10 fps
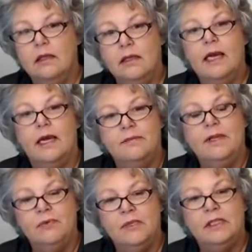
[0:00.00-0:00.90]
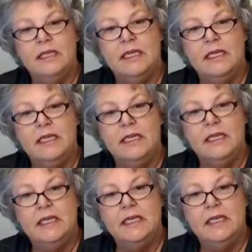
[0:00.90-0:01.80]
It really
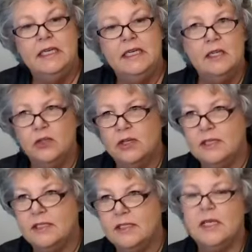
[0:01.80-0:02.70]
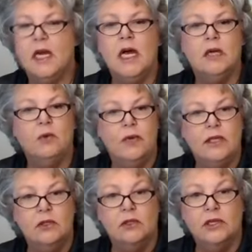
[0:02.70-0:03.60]
is. But we can look at
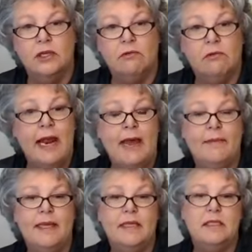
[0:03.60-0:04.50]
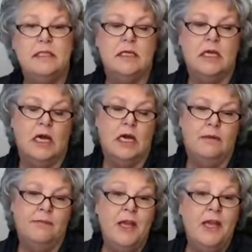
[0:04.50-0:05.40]
duck, we can look at rabbit.
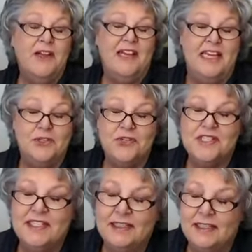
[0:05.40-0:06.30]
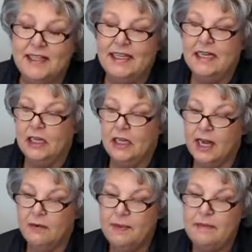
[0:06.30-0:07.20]
Interestingly, a lot
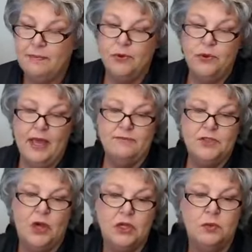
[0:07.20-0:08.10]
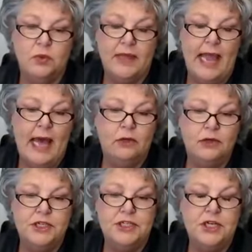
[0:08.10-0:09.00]
of people who have dogs with
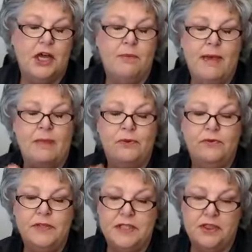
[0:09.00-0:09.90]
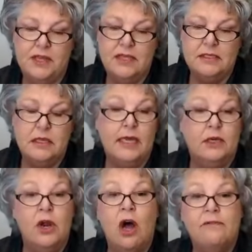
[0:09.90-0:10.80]
allergies talk about moving to things like
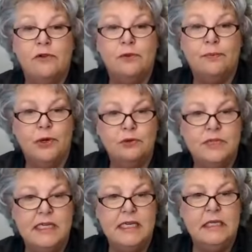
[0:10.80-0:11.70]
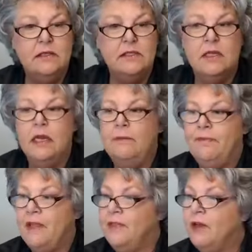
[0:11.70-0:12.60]
novel proteins,
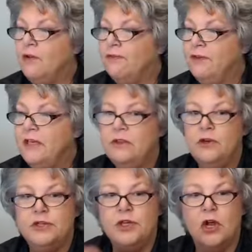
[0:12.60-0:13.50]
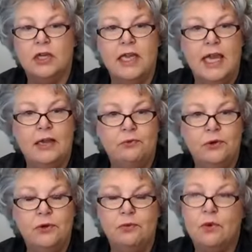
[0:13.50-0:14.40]
and they'll feed their dog
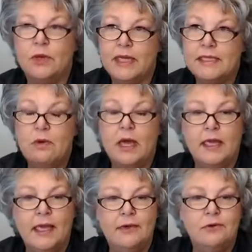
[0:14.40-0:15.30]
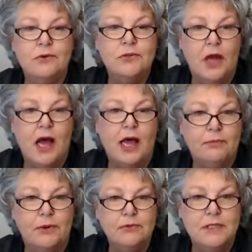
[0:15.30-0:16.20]
kangaroo. Well, guess what? Kangaroo is a hot
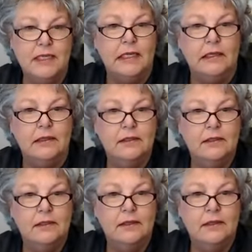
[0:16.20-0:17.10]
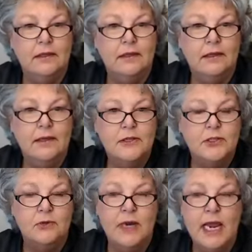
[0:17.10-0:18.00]
protein.
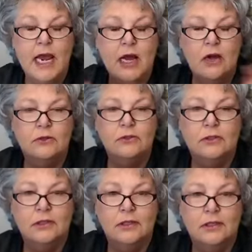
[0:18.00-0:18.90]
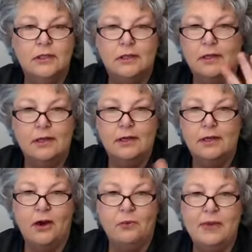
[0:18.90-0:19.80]
So now,
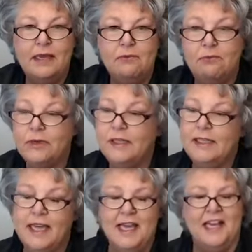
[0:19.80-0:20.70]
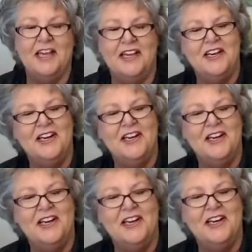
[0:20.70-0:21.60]
are we really,
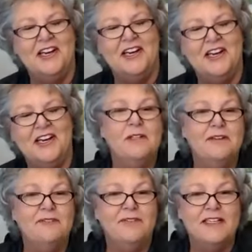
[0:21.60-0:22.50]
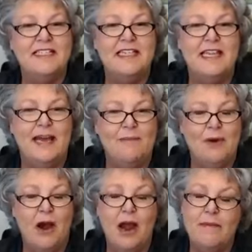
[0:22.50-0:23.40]
are we really
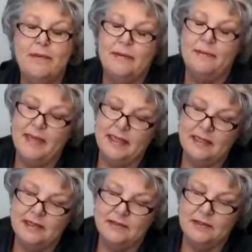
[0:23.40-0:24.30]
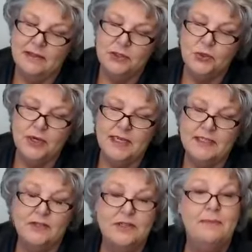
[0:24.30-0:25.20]
fixing that problem? And the short
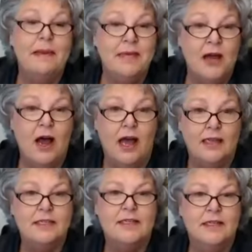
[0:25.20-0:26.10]
answer is maybe not.